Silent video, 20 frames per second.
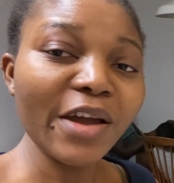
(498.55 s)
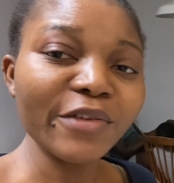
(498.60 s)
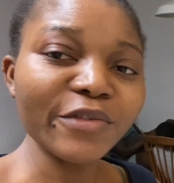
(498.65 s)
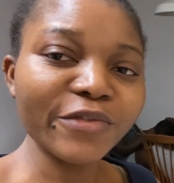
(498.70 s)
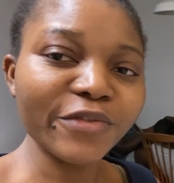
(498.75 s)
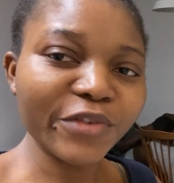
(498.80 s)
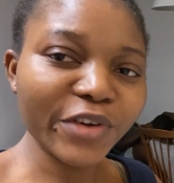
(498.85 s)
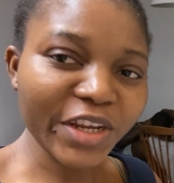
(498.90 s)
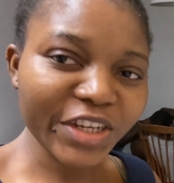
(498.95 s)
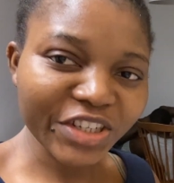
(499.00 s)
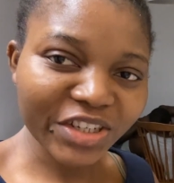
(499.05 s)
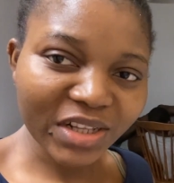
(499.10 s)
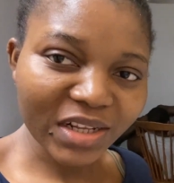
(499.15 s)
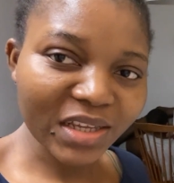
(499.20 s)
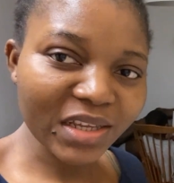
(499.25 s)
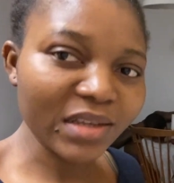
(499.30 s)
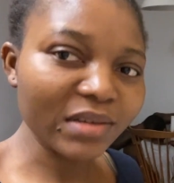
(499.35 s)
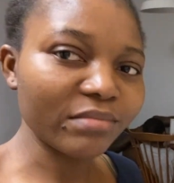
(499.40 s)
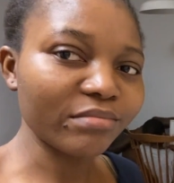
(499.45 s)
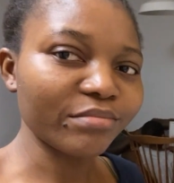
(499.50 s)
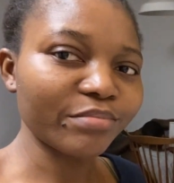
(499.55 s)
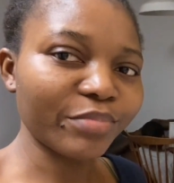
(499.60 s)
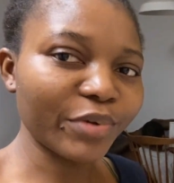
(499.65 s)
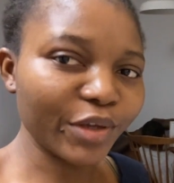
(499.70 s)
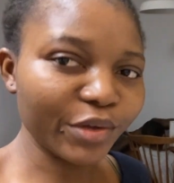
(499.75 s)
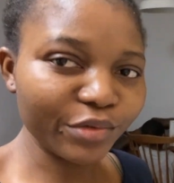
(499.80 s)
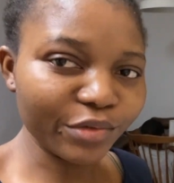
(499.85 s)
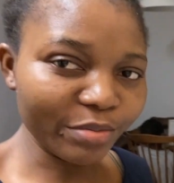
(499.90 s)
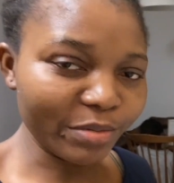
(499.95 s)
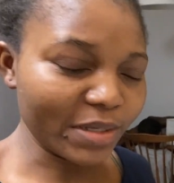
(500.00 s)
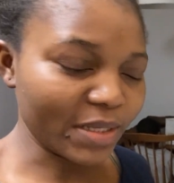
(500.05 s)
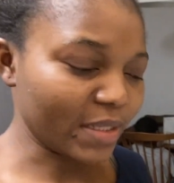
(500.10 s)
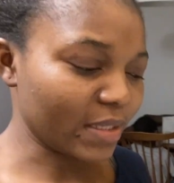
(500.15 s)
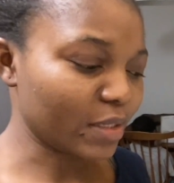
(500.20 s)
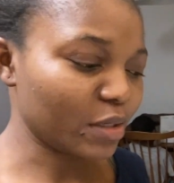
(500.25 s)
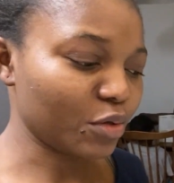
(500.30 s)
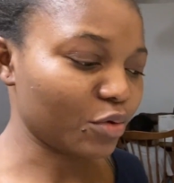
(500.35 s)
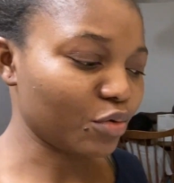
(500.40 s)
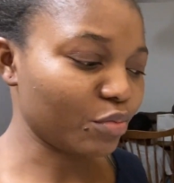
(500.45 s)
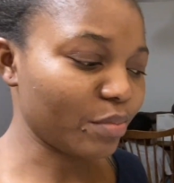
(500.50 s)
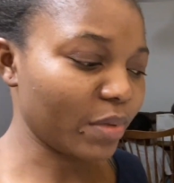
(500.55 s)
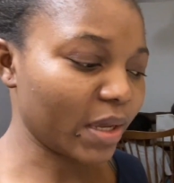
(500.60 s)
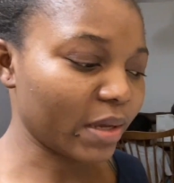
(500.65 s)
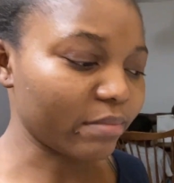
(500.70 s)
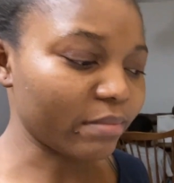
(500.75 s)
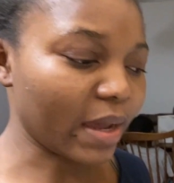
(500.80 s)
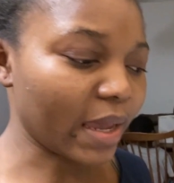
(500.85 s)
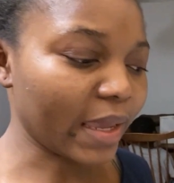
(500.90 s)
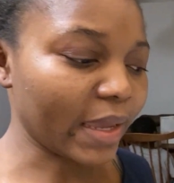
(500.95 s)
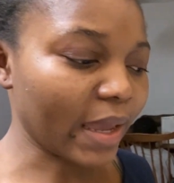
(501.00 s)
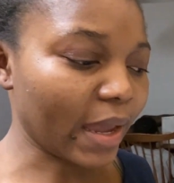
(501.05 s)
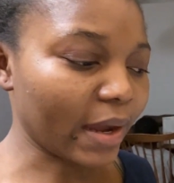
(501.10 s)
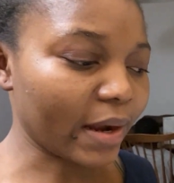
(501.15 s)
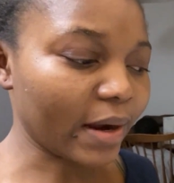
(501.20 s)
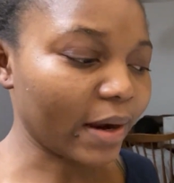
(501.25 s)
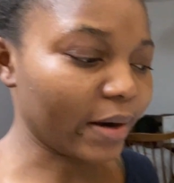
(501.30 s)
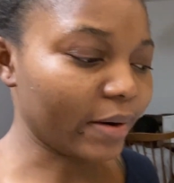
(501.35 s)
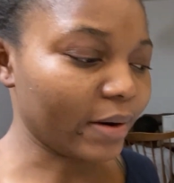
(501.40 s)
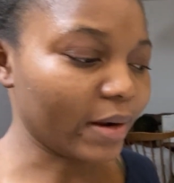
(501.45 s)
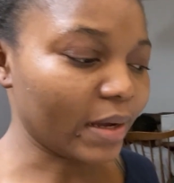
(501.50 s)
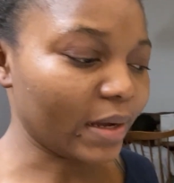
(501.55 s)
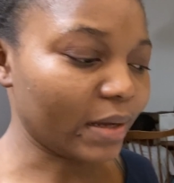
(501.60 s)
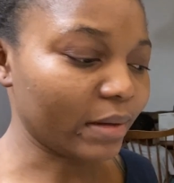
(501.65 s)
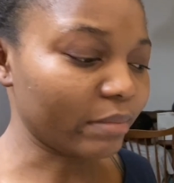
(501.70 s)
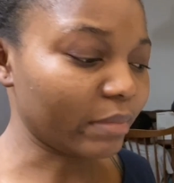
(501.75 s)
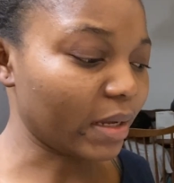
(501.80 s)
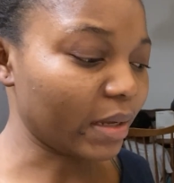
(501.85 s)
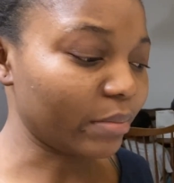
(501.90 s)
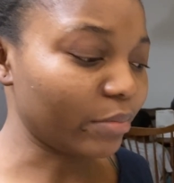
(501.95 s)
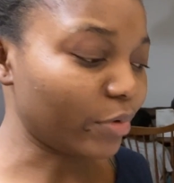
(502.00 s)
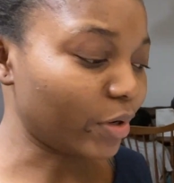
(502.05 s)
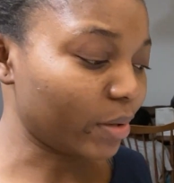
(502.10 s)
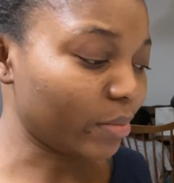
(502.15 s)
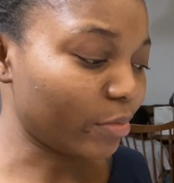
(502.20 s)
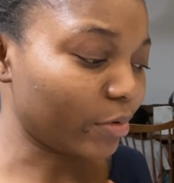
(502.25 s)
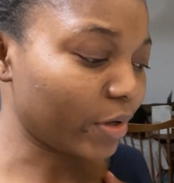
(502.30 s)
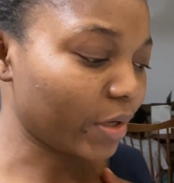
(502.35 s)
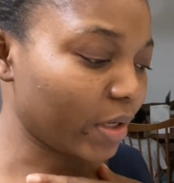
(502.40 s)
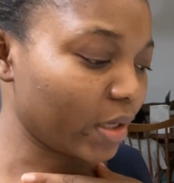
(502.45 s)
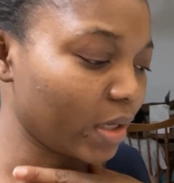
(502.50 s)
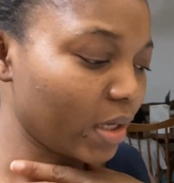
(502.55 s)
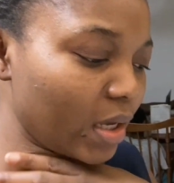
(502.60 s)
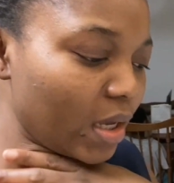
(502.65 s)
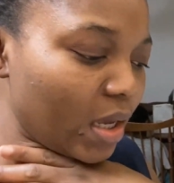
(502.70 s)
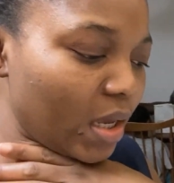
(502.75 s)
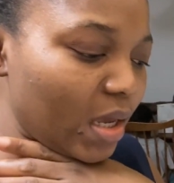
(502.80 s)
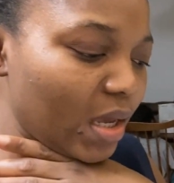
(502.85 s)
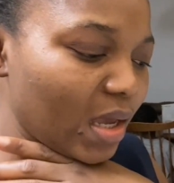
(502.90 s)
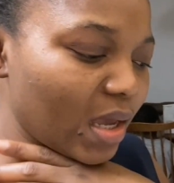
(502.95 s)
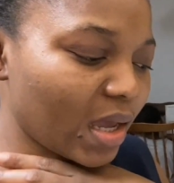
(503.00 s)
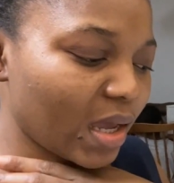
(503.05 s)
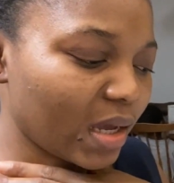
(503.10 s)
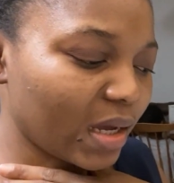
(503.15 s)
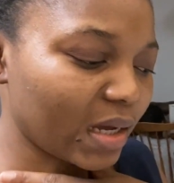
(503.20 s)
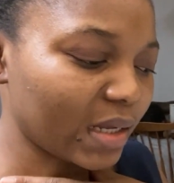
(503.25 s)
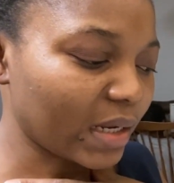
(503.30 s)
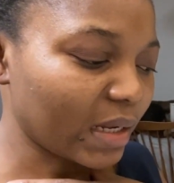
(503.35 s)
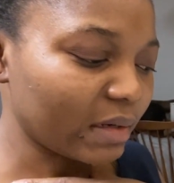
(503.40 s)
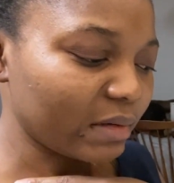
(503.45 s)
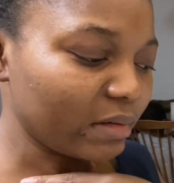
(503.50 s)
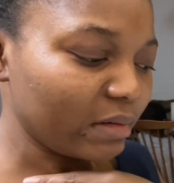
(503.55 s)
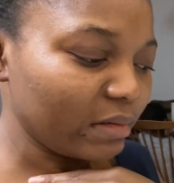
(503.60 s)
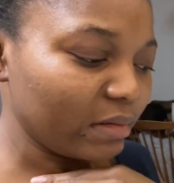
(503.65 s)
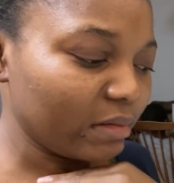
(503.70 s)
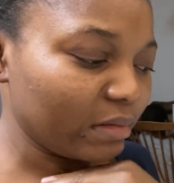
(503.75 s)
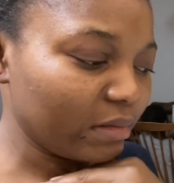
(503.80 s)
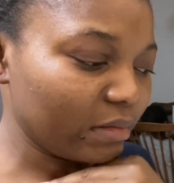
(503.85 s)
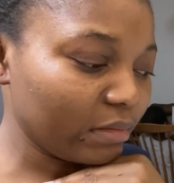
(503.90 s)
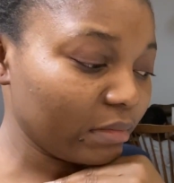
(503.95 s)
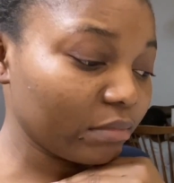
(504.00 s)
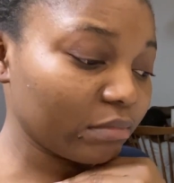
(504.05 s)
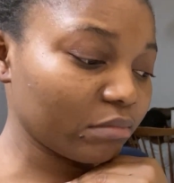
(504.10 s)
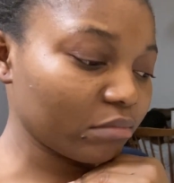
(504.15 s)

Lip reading: freshly peeled beans to make my akara and my moin. And I don't know,